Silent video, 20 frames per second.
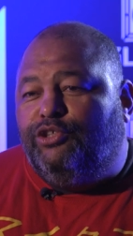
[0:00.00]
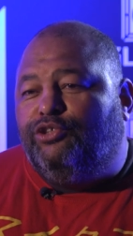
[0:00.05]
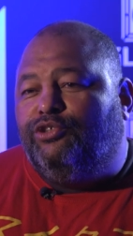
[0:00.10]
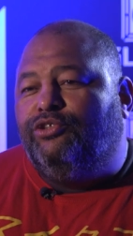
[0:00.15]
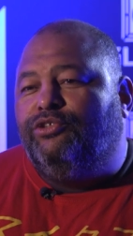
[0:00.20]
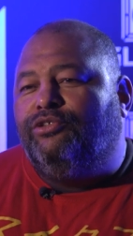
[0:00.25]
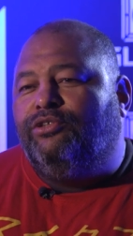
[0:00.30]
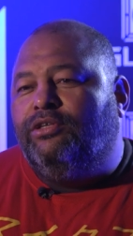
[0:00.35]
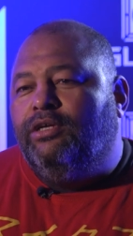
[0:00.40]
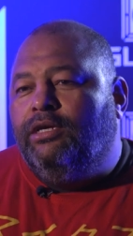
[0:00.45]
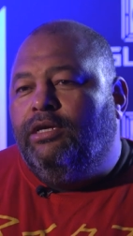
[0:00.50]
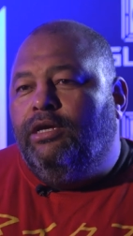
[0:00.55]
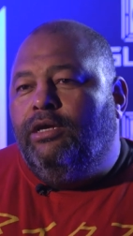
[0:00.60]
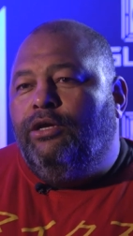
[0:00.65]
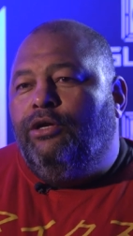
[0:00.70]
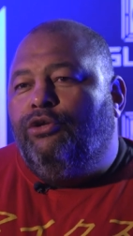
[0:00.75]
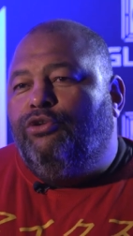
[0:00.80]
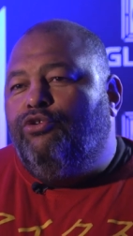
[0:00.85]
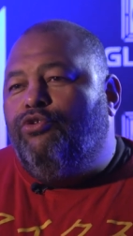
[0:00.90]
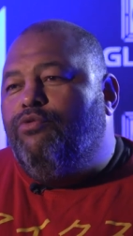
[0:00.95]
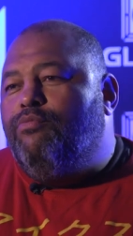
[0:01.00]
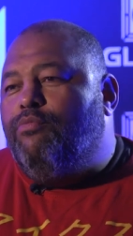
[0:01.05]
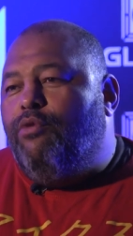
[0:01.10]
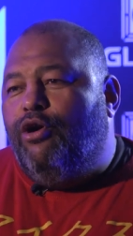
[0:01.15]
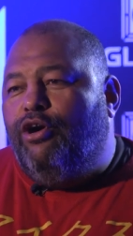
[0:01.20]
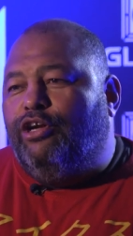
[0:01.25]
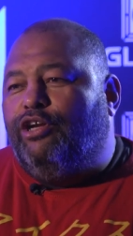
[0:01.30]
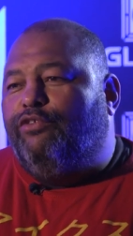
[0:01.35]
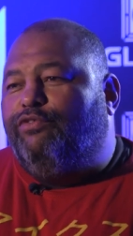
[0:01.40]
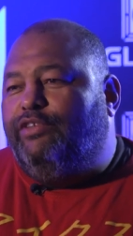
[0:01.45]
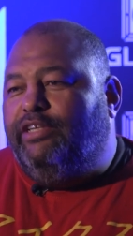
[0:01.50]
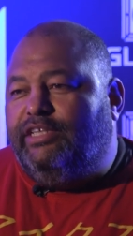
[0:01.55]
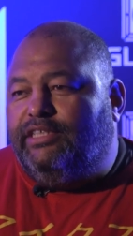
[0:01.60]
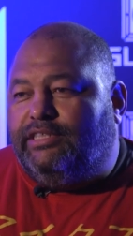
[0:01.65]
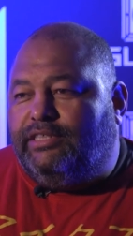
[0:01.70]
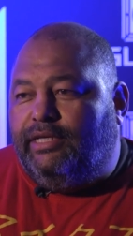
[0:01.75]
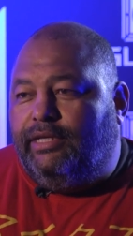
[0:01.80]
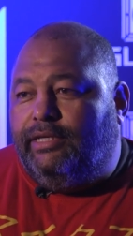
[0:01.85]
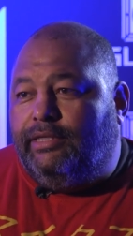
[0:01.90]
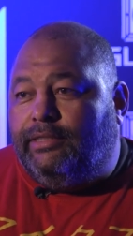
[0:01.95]
we should do more of
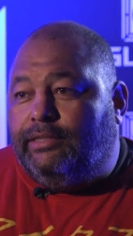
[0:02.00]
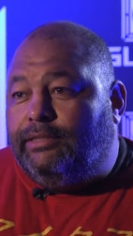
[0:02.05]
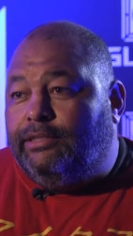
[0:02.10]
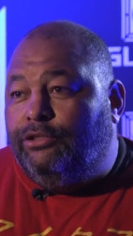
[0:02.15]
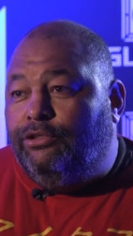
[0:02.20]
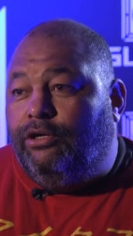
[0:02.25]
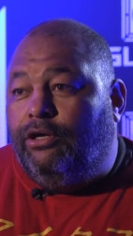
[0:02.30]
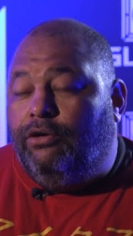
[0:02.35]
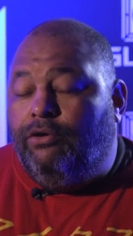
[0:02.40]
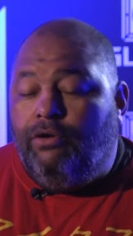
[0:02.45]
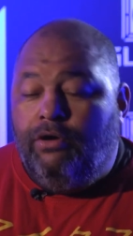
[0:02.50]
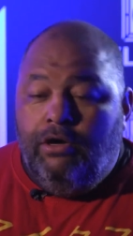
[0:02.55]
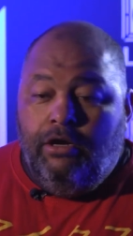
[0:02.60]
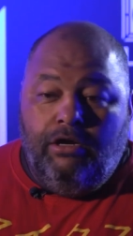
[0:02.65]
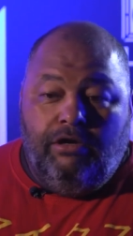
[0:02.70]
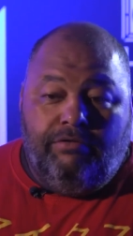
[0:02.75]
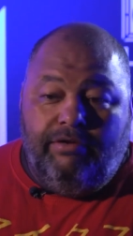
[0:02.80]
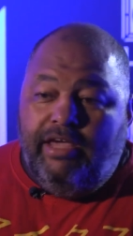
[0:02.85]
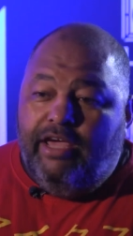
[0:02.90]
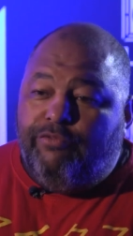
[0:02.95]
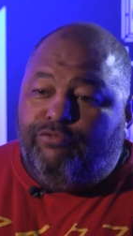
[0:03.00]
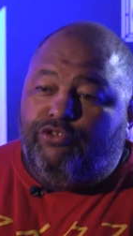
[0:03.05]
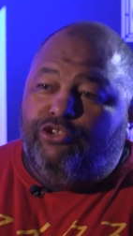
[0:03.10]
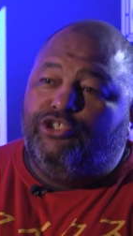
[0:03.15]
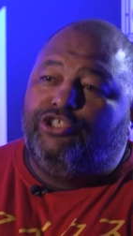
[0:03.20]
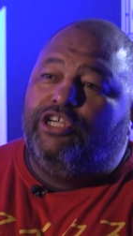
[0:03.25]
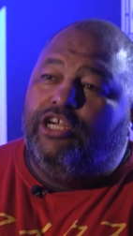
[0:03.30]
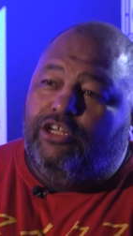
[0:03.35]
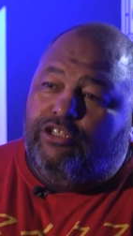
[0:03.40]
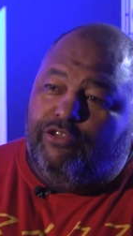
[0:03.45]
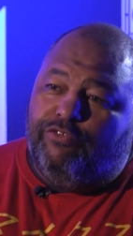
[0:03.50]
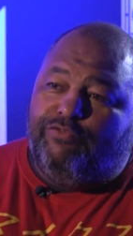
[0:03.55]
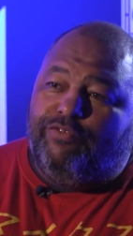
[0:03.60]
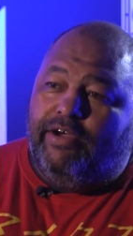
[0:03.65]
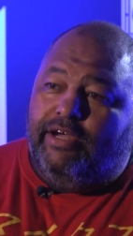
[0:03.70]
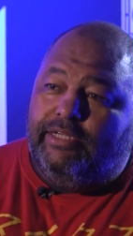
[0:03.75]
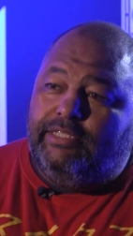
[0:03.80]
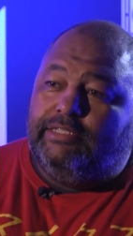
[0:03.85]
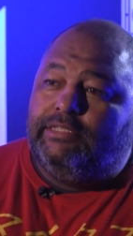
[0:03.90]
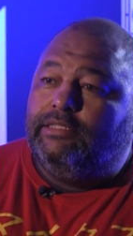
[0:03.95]
these things, you know. We have to sell the
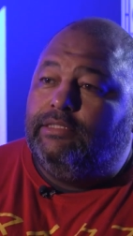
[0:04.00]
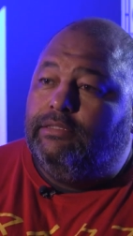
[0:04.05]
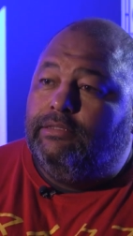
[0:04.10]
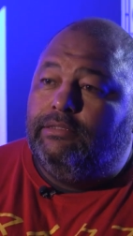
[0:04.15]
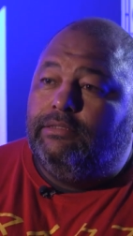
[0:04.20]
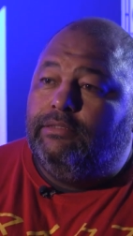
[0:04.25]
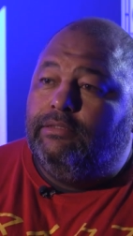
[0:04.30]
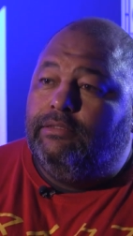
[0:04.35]
fights.